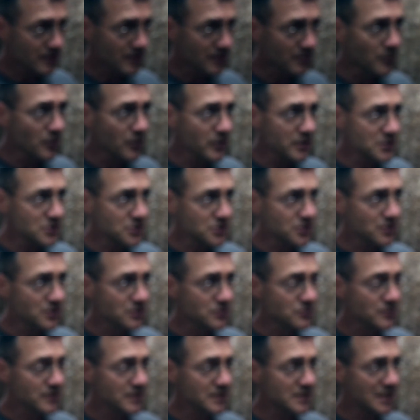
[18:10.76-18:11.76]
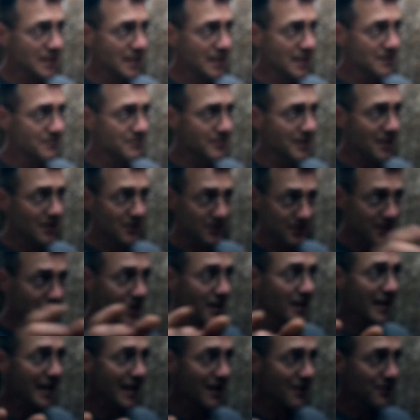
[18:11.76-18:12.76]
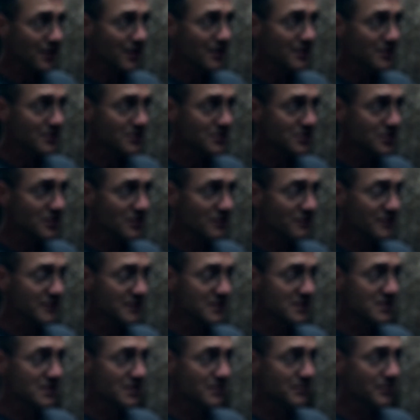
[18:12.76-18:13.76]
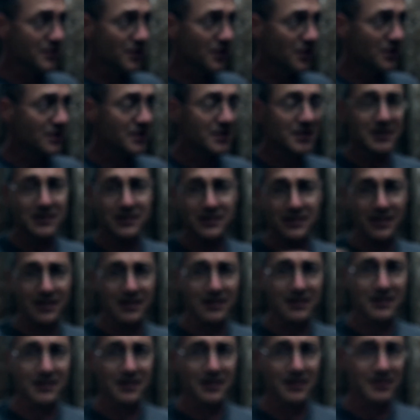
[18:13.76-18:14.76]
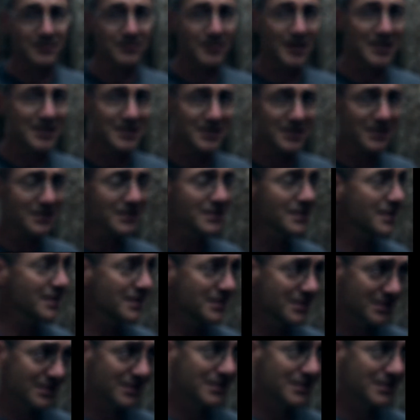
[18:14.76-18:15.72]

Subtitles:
the moisture is retained better, not out on the surface of the bark, because the mycelia